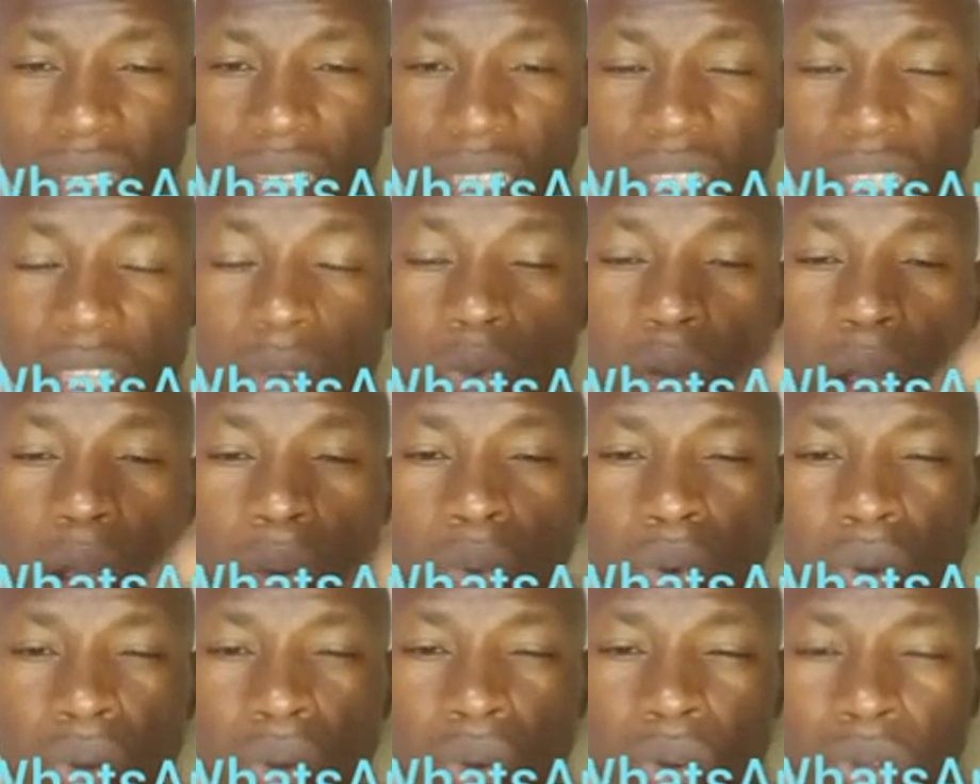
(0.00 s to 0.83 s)
The one
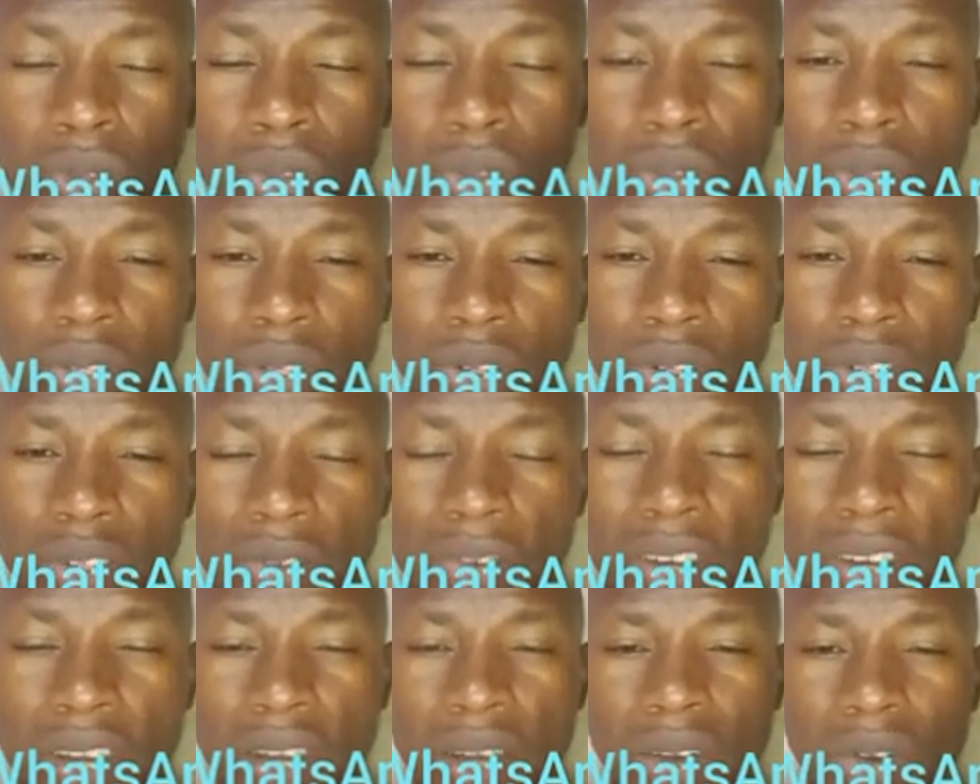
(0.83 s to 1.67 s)
will go to the
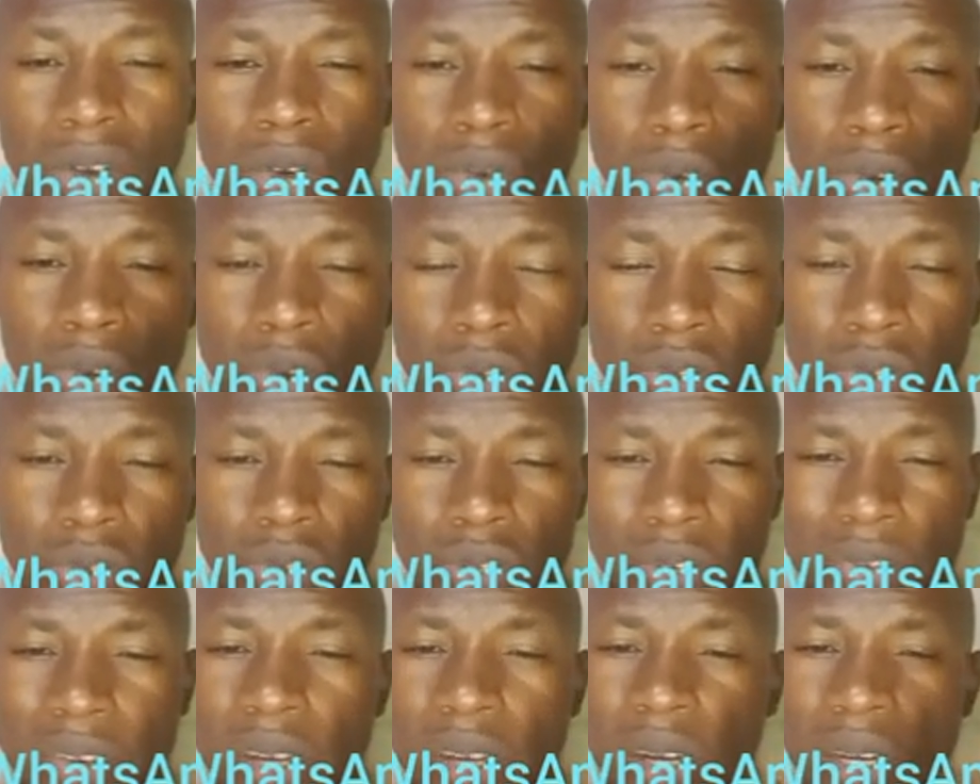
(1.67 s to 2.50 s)
river, we'll go to the
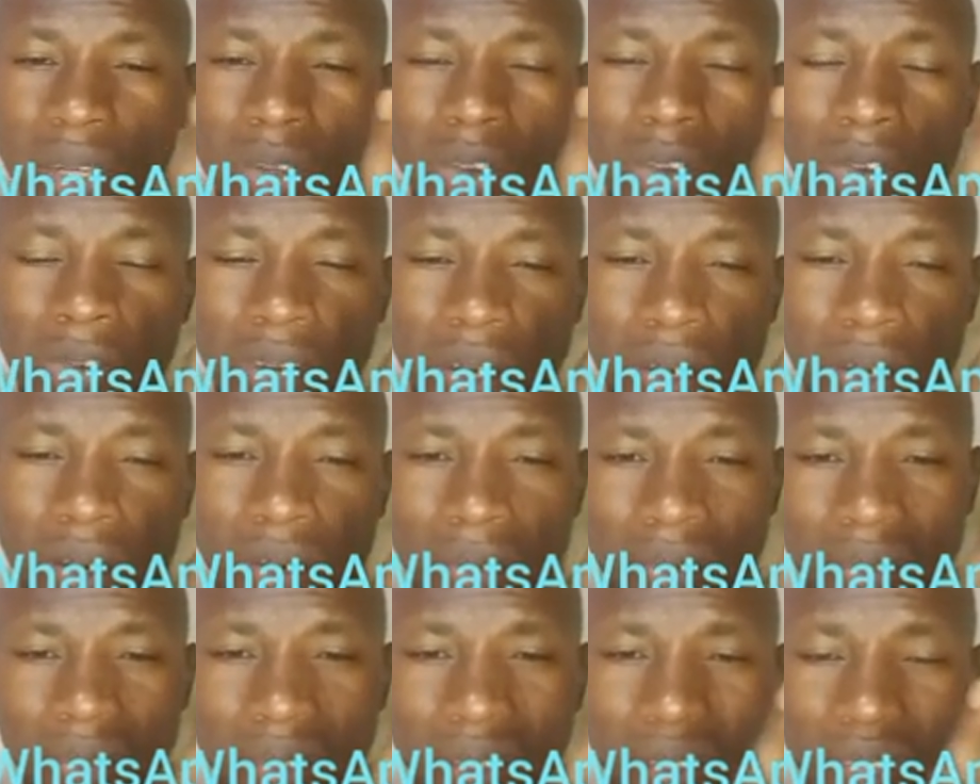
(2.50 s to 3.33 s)
river and offer
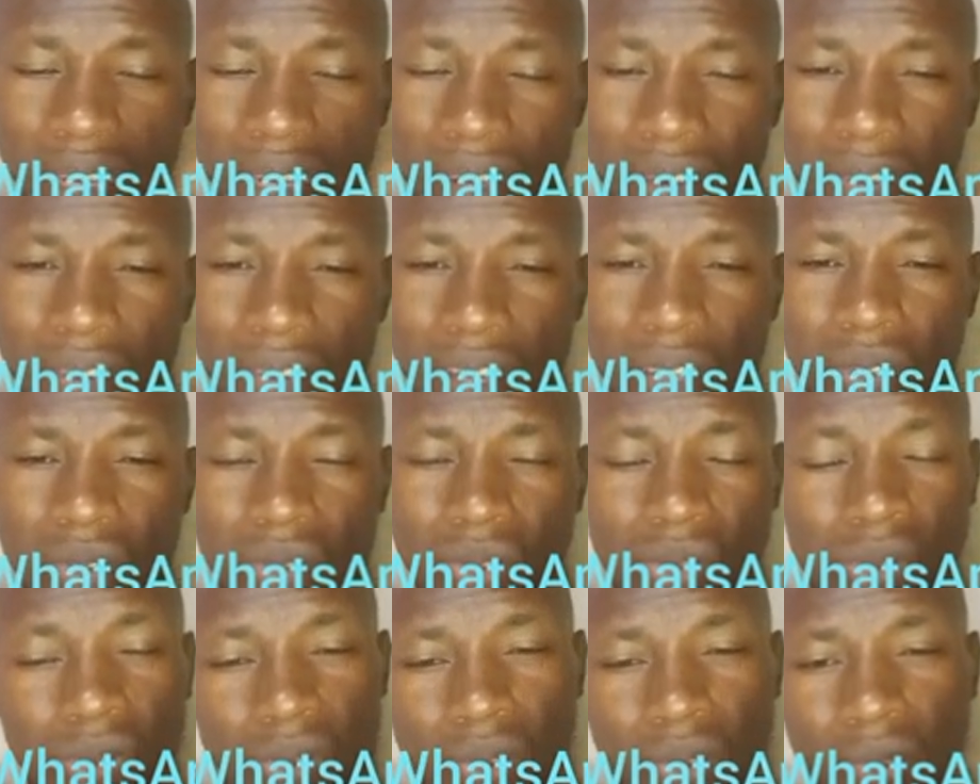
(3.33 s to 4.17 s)
sacrifice
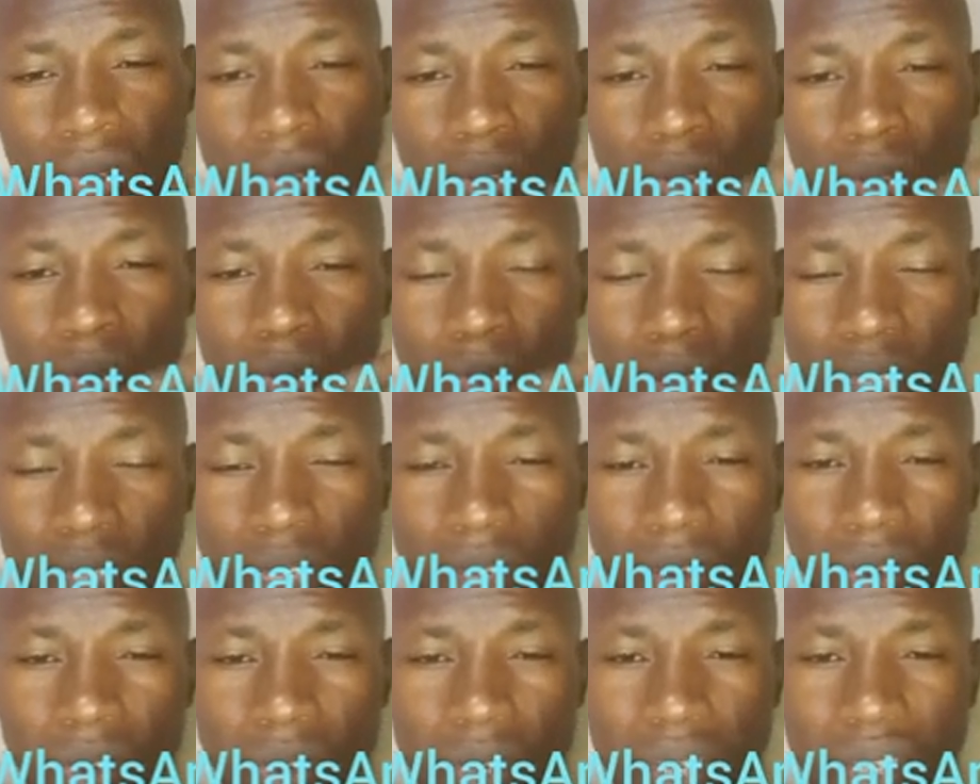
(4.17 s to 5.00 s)
to water
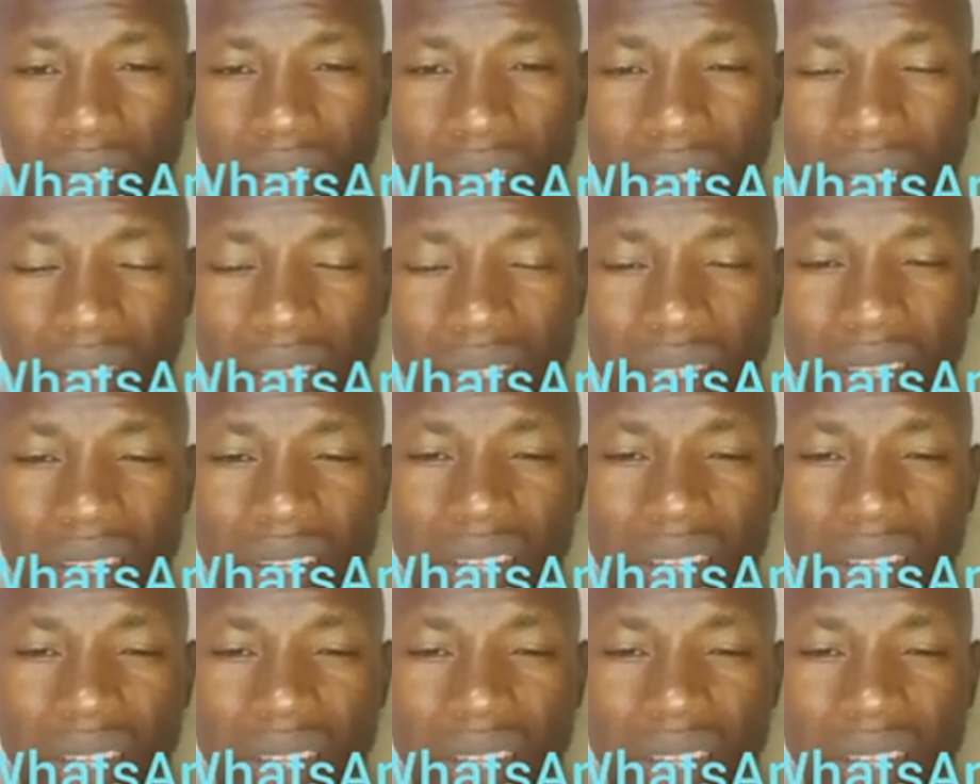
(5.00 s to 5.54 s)
goddess.